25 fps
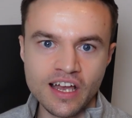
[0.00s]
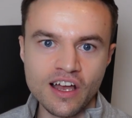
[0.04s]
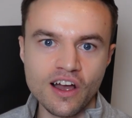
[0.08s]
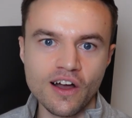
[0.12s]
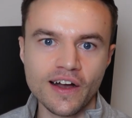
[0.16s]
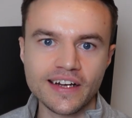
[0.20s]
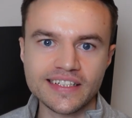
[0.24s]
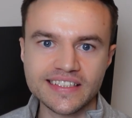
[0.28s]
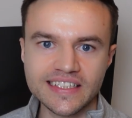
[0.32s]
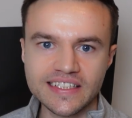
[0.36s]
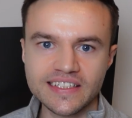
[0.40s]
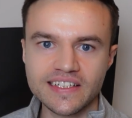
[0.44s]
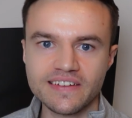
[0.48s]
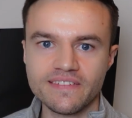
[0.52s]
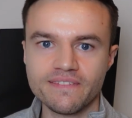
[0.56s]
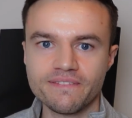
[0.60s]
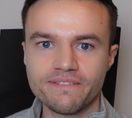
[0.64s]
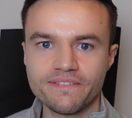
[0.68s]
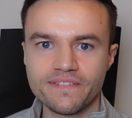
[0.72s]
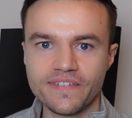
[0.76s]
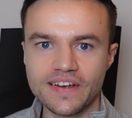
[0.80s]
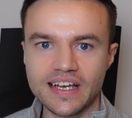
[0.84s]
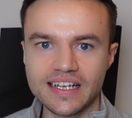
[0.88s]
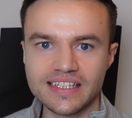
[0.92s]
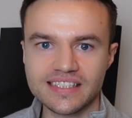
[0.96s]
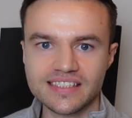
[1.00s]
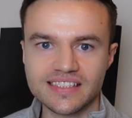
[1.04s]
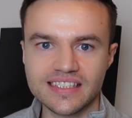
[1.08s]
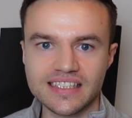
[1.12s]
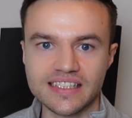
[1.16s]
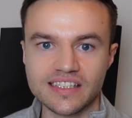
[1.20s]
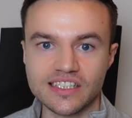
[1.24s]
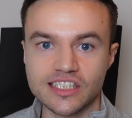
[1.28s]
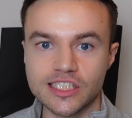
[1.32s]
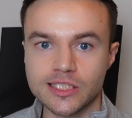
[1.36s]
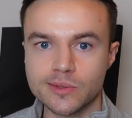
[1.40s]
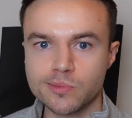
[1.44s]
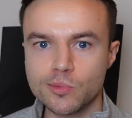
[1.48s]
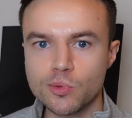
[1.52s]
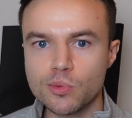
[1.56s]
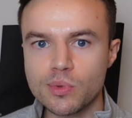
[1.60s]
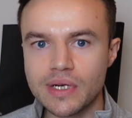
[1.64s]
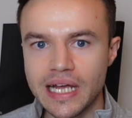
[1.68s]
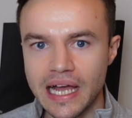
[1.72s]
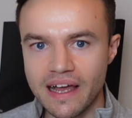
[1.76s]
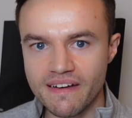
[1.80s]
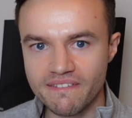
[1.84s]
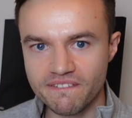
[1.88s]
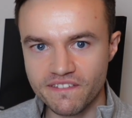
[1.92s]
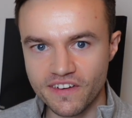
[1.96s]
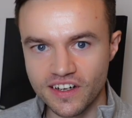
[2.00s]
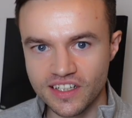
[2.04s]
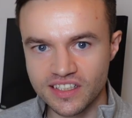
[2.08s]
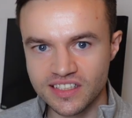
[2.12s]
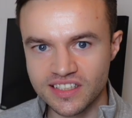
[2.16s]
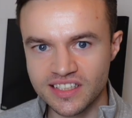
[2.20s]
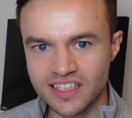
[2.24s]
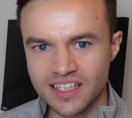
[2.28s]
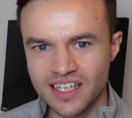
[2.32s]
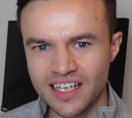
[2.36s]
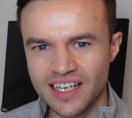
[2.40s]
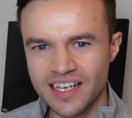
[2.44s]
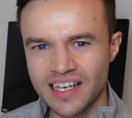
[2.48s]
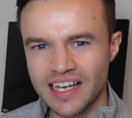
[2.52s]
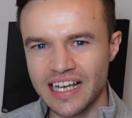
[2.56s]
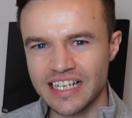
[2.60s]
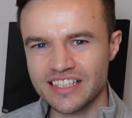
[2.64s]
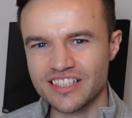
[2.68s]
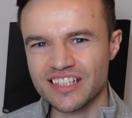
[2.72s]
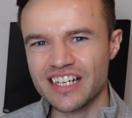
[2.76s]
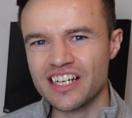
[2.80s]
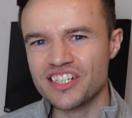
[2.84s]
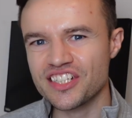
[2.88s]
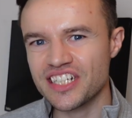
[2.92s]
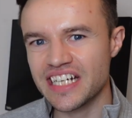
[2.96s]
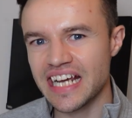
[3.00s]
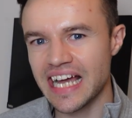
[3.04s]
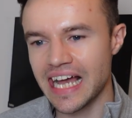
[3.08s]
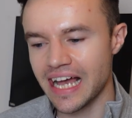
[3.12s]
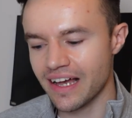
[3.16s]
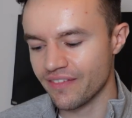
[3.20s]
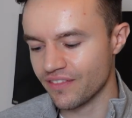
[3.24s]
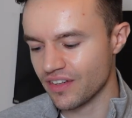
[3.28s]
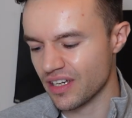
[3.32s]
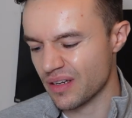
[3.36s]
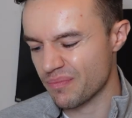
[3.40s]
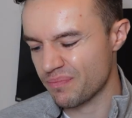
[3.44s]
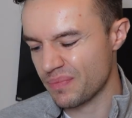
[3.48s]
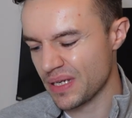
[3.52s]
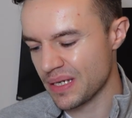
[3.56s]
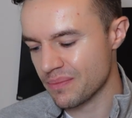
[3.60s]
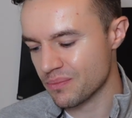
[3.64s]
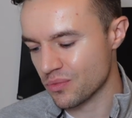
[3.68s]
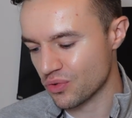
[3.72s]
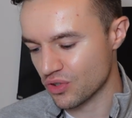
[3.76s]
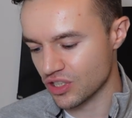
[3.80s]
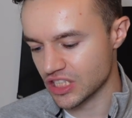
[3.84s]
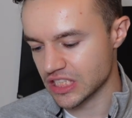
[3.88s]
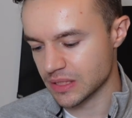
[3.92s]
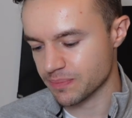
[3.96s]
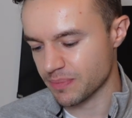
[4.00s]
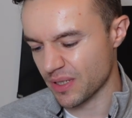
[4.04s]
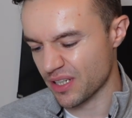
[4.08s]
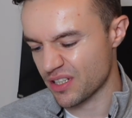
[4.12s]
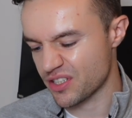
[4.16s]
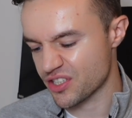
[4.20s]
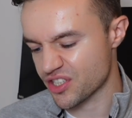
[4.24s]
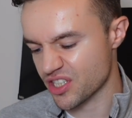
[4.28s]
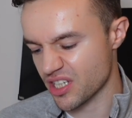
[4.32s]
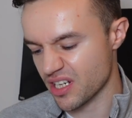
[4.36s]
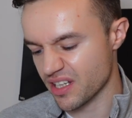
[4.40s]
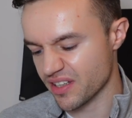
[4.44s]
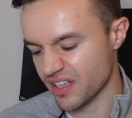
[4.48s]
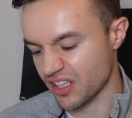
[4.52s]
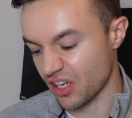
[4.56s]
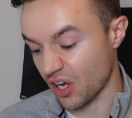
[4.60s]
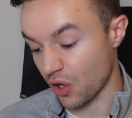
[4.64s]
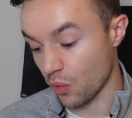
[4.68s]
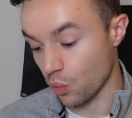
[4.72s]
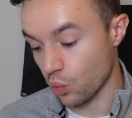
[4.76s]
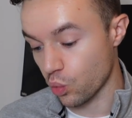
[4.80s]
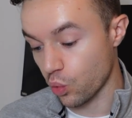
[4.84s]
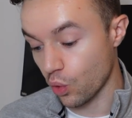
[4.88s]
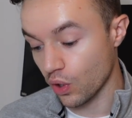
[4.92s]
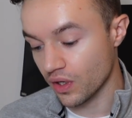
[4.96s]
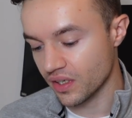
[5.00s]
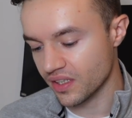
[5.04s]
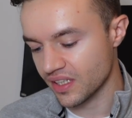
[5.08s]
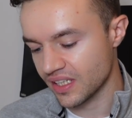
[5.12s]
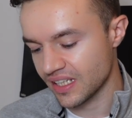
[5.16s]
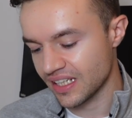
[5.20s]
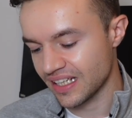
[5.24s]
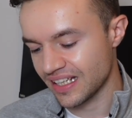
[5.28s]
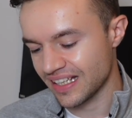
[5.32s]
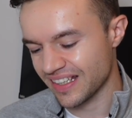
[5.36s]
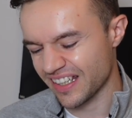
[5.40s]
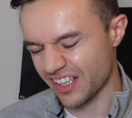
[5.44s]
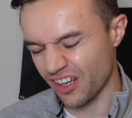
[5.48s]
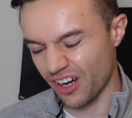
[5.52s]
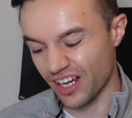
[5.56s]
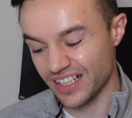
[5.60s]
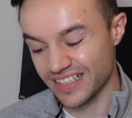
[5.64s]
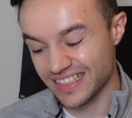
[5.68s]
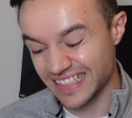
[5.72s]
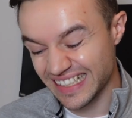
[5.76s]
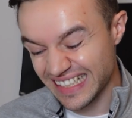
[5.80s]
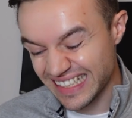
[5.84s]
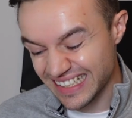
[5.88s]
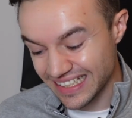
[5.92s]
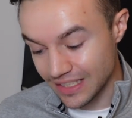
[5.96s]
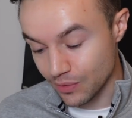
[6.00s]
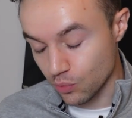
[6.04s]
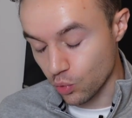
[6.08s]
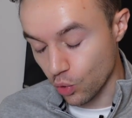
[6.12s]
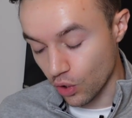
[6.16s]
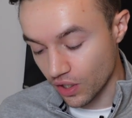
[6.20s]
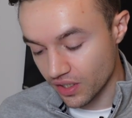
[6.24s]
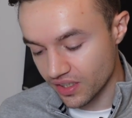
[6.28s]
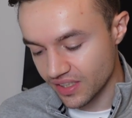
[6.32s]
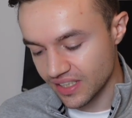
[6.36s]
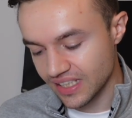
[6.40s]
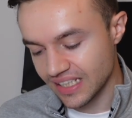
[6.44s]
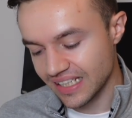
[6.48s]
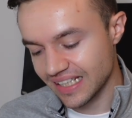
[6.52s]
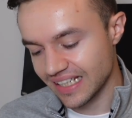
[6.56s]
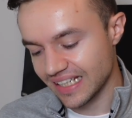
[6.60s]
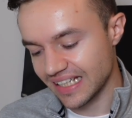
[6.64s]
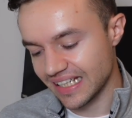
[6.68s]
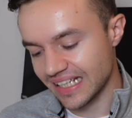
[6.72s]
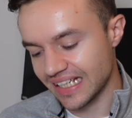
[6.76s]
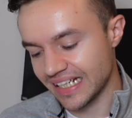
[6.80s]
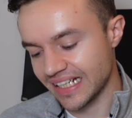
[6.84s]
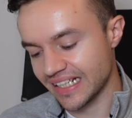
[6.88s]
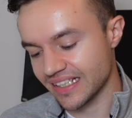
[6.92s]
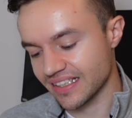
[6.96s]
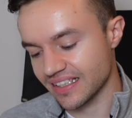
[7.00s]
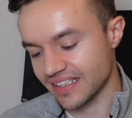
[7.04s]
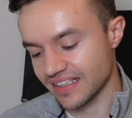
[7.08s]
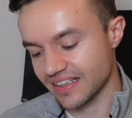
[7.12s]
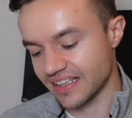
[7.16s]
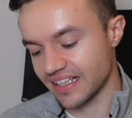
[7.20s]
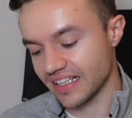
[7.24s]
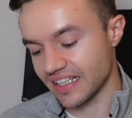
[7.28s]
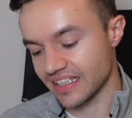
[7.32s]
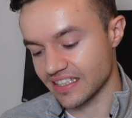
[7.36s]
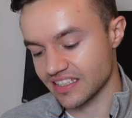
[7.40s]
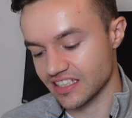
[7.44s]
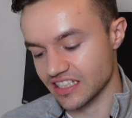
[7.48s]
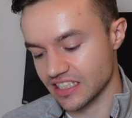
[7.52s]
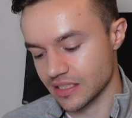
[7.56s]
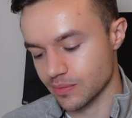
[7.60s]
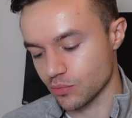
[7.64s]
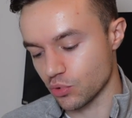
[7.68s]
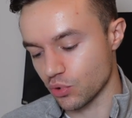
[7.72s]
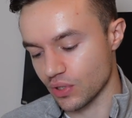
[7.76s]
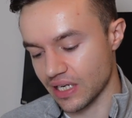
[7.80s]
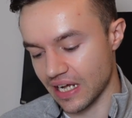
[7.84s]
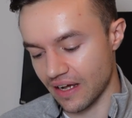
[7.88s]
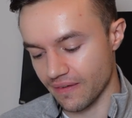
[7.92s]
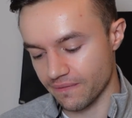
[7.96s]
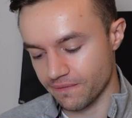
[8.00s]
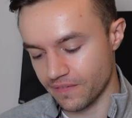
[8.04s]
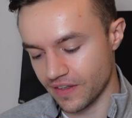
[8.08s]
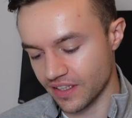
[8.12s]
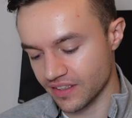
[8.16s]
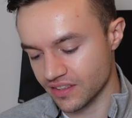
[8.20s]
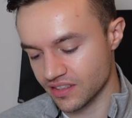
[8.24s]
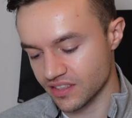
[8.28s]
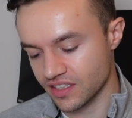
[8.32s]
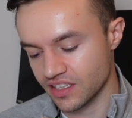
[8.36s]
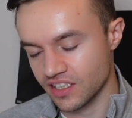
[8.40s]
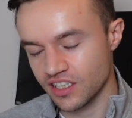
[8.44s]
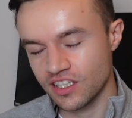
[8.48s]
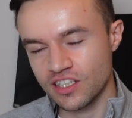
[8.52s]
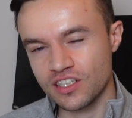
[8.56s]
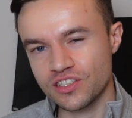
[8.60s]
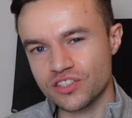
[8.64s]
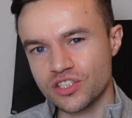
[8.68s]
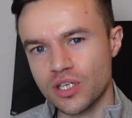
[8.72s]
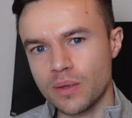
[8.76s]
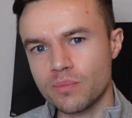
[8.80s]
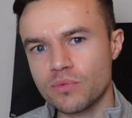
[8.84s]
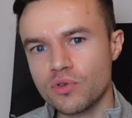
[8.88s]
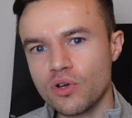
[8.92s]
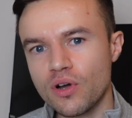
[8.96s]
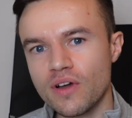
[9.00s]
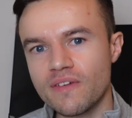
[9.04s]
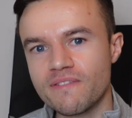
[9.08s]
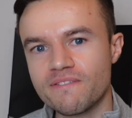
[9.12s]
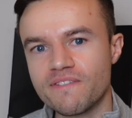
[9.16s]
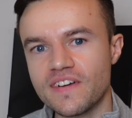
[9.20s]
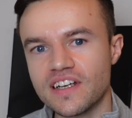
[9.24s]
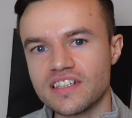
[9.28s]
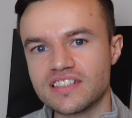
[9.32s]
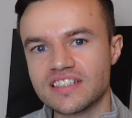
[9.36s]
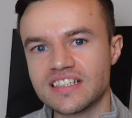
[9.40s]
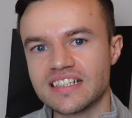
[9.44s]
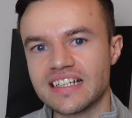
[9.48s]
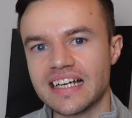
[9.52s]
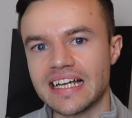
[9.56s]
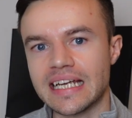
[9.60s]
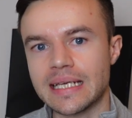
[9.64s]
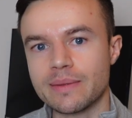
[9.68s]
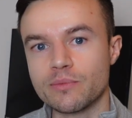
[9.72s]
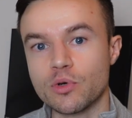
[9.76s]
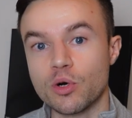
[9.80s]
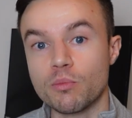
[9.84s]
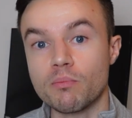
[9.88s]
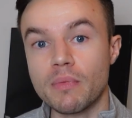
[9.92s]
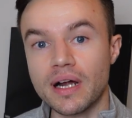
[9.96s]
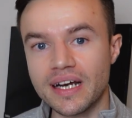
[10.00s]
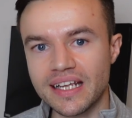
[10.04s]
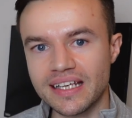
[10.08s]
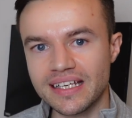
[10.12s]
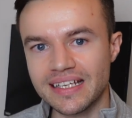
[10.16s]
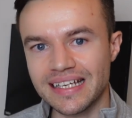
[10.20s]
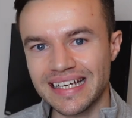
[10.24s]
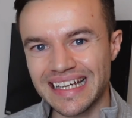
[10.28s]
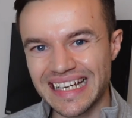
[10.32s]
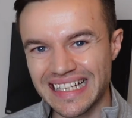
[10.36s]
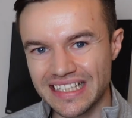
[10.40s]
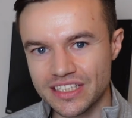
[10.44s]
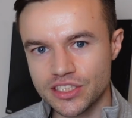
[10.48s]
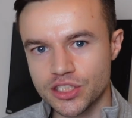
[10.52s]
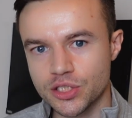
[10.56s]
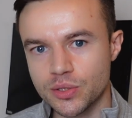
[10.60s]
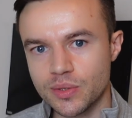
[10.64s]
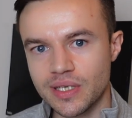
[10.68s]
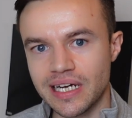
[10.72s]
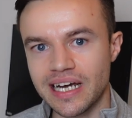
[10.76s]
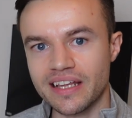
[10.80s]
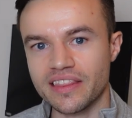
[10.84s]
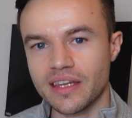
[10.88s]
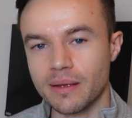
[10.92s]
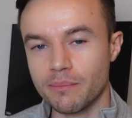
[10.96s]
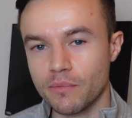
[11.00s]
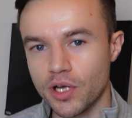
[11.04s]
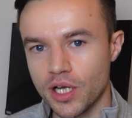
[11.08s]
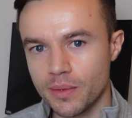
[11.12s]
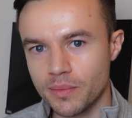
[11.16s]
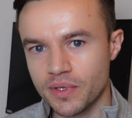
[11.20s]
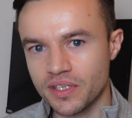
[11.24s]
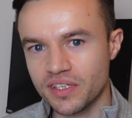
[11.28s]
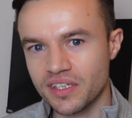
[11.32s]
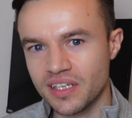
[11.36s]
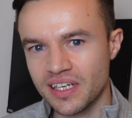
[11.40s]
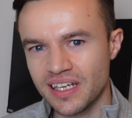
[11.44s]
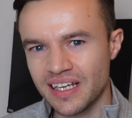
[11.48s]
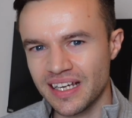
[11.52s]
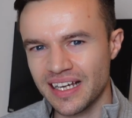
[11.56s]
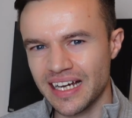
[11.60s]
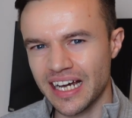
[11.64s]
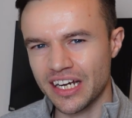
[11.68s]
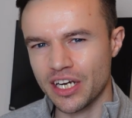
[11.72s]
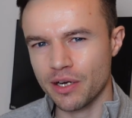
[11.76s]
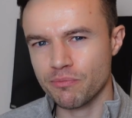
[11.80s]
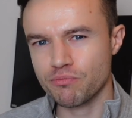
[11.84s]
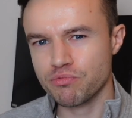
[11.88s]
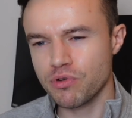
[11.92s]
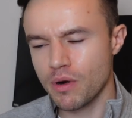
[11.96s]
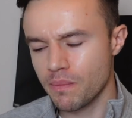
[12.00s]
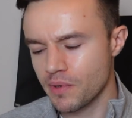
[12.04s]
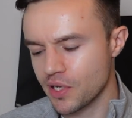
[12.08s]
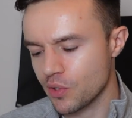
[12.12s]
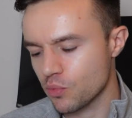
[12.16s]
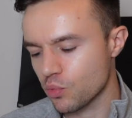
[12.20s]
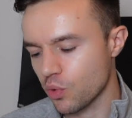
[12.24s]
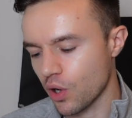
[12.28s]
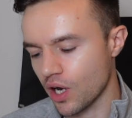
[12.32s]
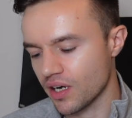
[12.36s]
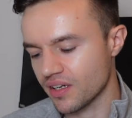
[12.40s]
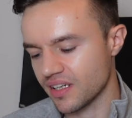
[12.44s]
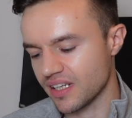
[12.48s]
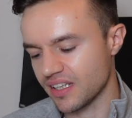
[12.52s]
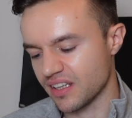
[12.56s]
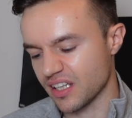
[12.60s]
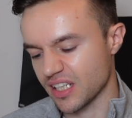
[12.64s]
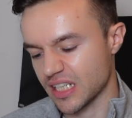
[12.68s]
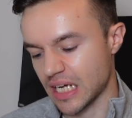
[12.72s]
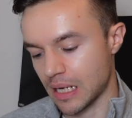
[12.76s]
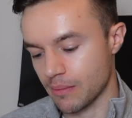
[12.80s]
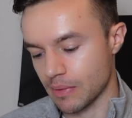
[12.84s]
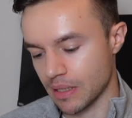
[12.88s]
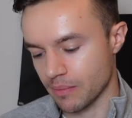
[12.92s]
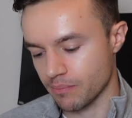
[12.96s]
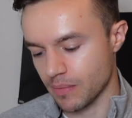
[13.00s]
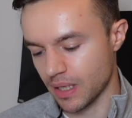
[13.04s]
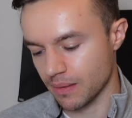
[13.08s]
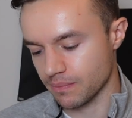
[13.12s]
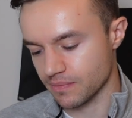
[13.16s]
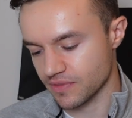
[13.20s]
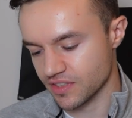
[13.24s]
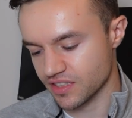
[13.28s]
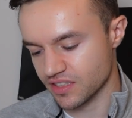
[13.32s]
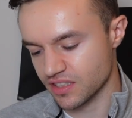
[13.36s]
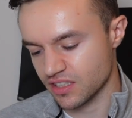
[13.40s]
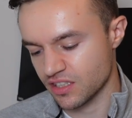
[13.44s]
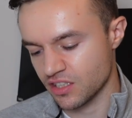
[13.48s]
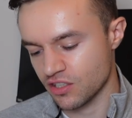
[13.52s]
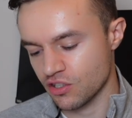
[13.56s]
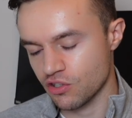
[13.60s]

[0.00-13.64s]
I didn't invest in the small cap fund as I actually have a bit more exposure than I ideally want in this small cap fund. So I'm not investing any more money into it at the moment, and I probably won't in the coming months.